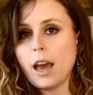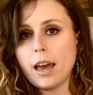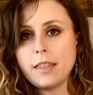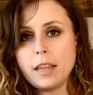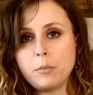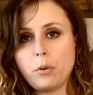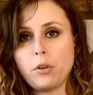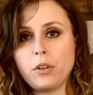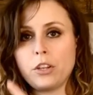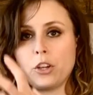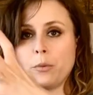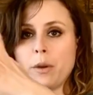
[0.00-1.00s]
and then
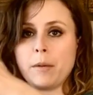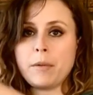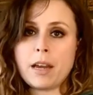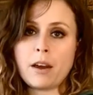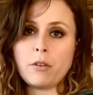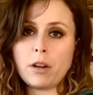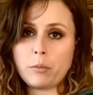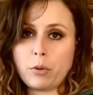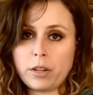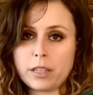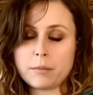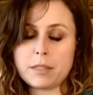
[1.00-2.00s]
pulling your baby out and
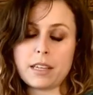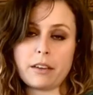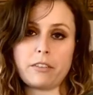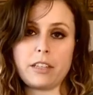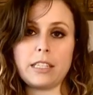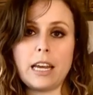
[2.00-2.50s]
putting them safely